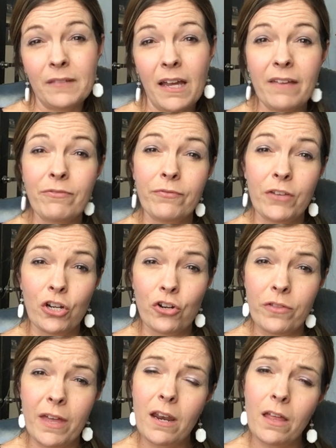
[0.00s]
I
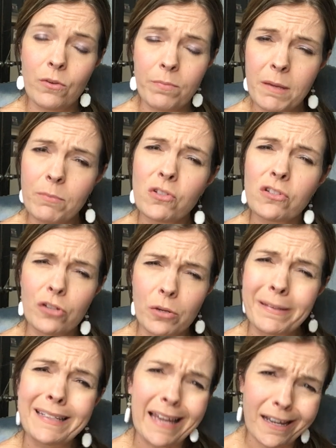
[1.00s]
fear that other people slow
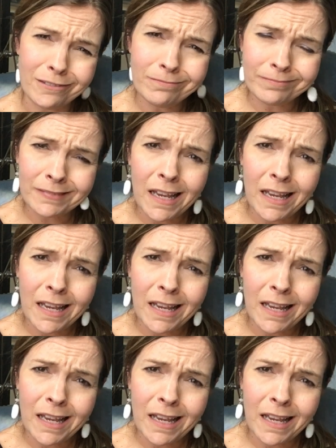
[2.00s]
me down.